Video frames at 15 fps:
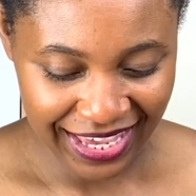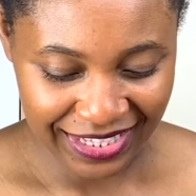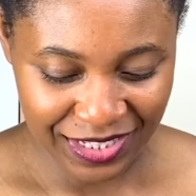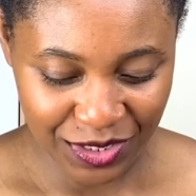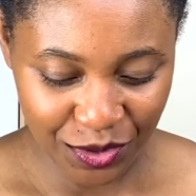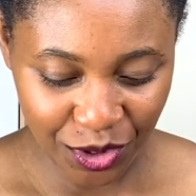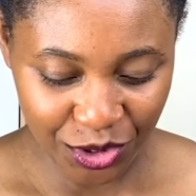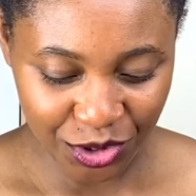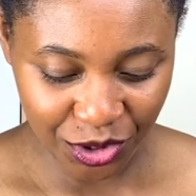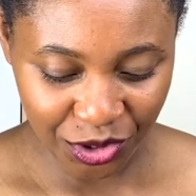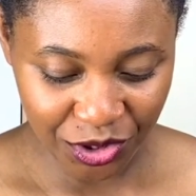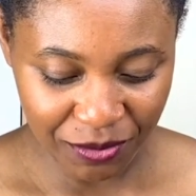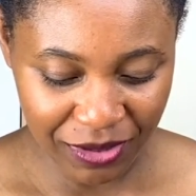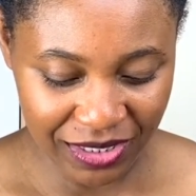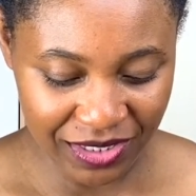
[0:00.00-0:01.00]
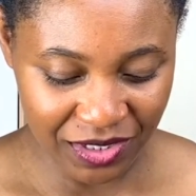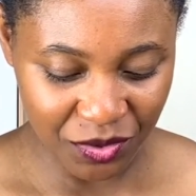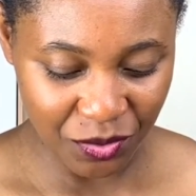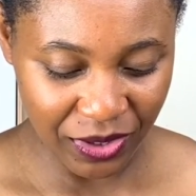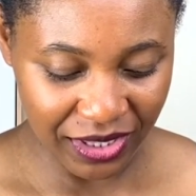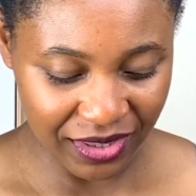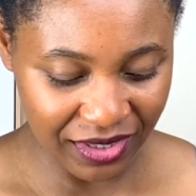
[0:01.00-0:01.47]
it's not documented
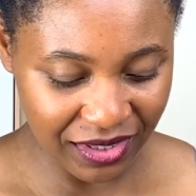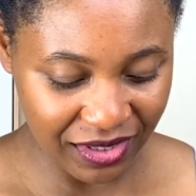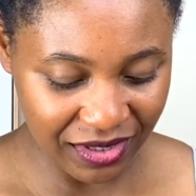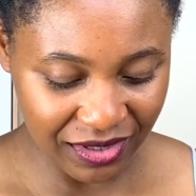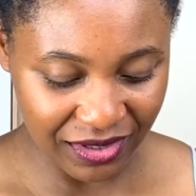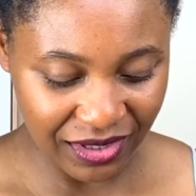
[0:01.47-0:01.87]
whether